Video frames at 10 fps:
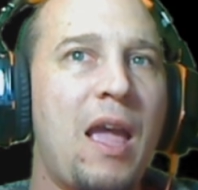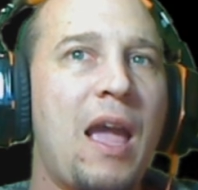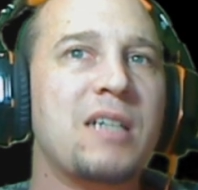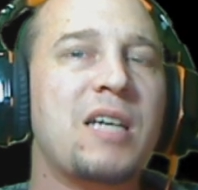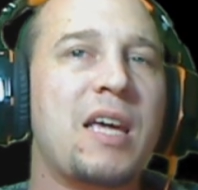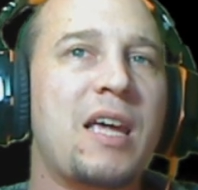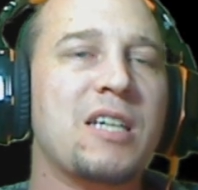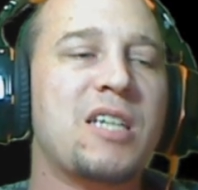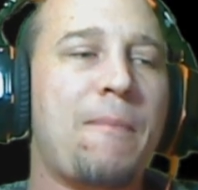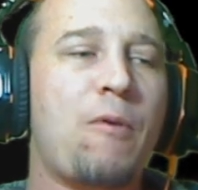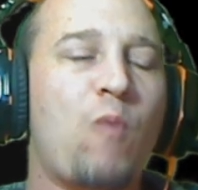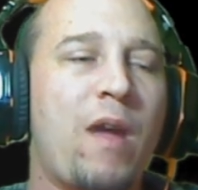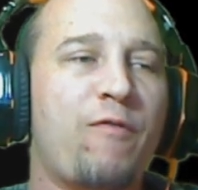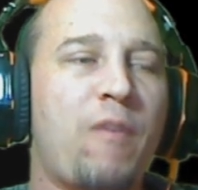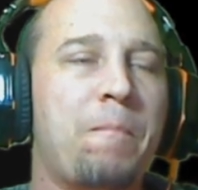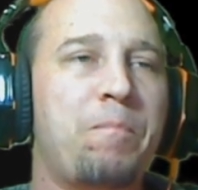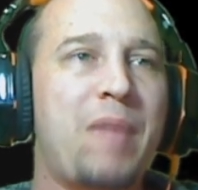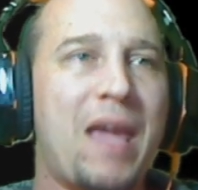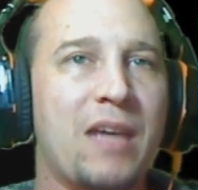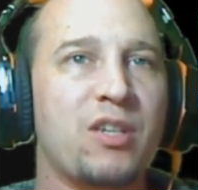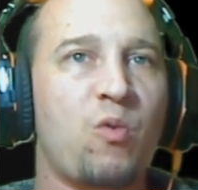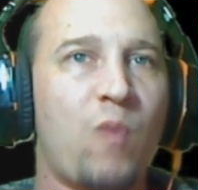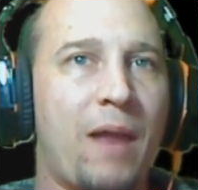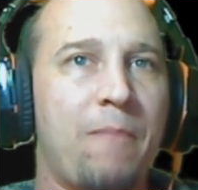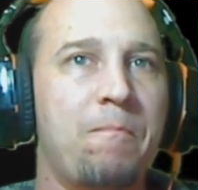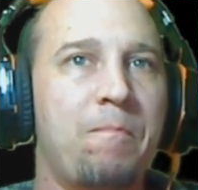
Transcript: and taking a step away from pay to win.